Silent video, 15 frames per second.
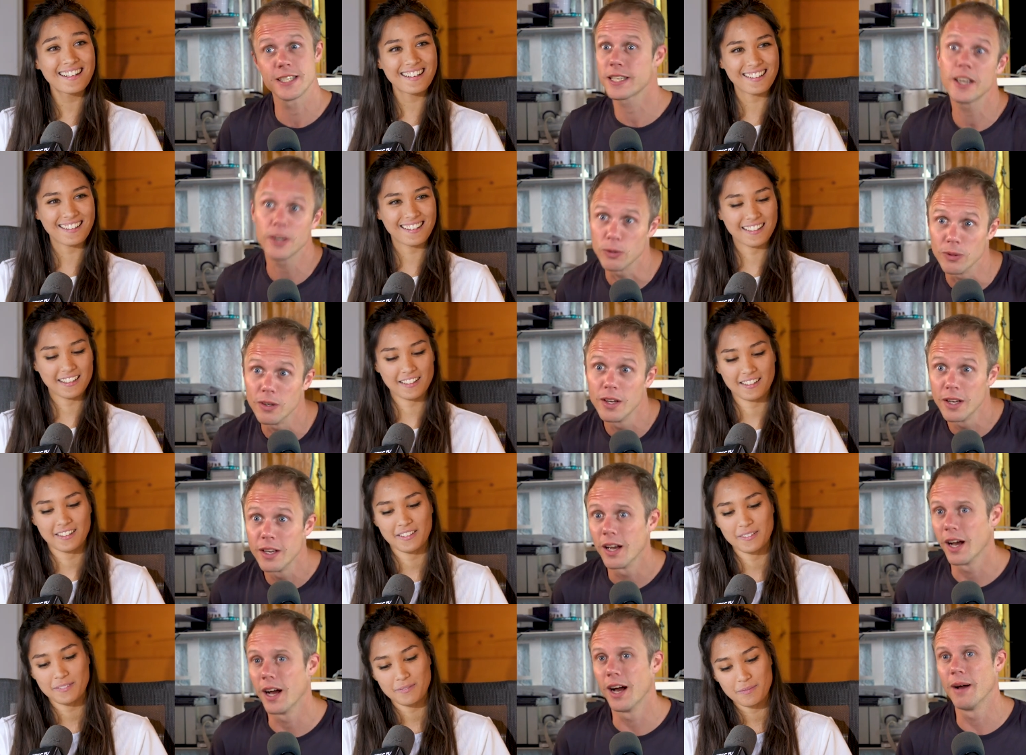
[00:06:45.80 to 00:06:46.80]
Speaker 1: skill
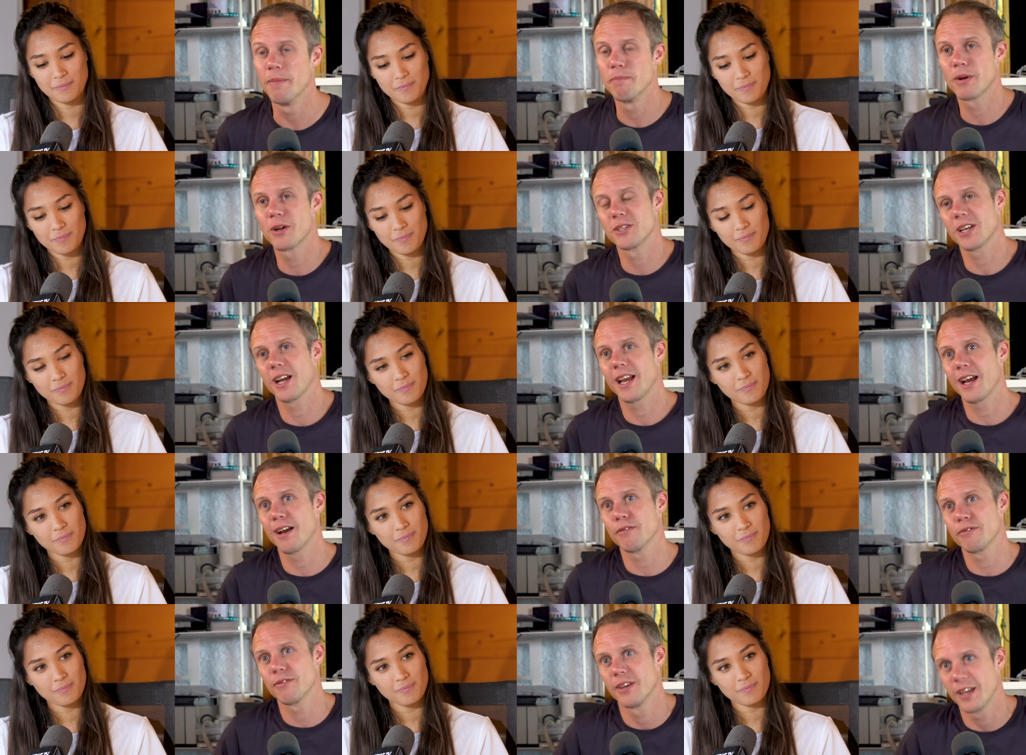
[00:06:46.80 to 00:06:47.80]
um, because I
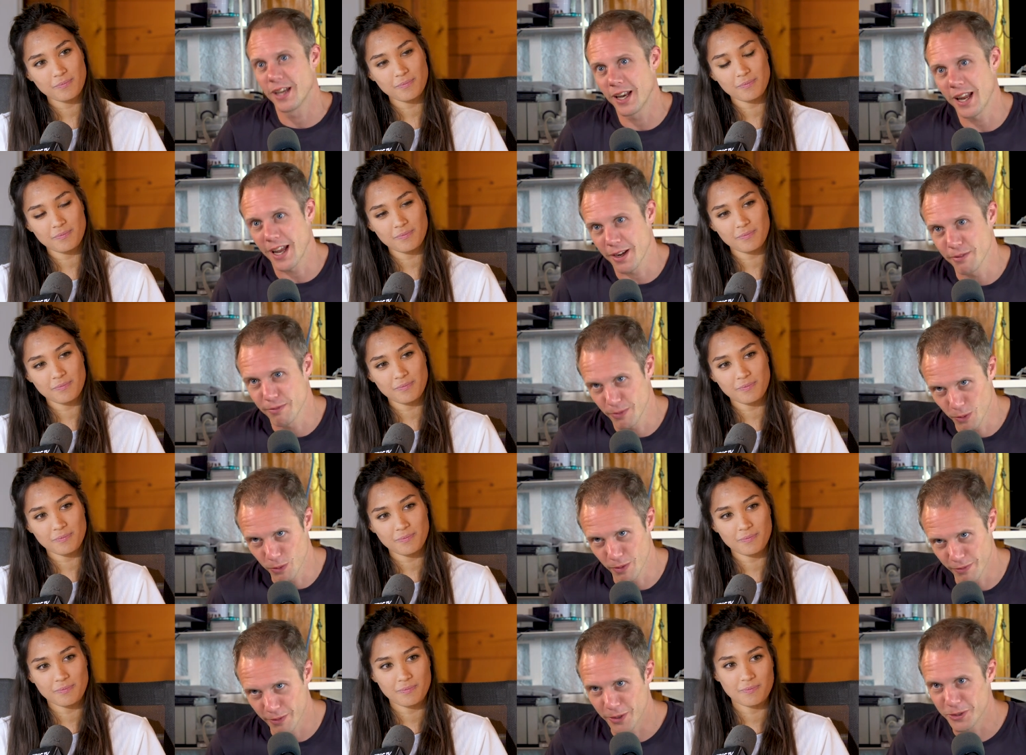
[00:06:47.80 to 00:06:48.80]
have a lack of all
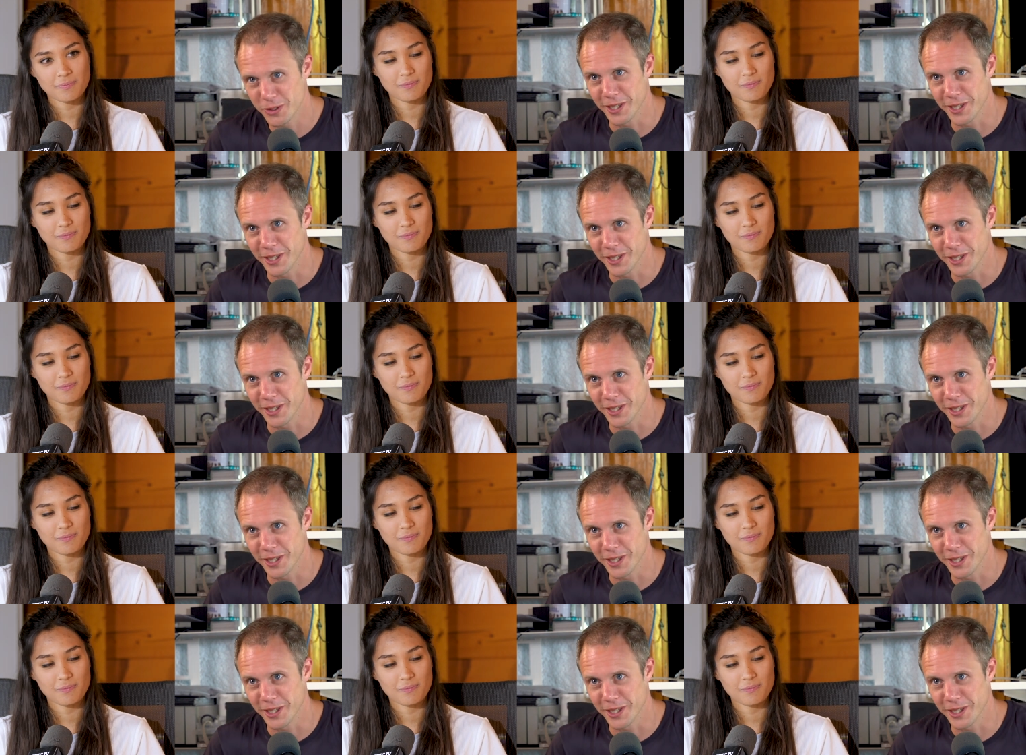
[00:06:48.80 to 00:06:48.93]
of those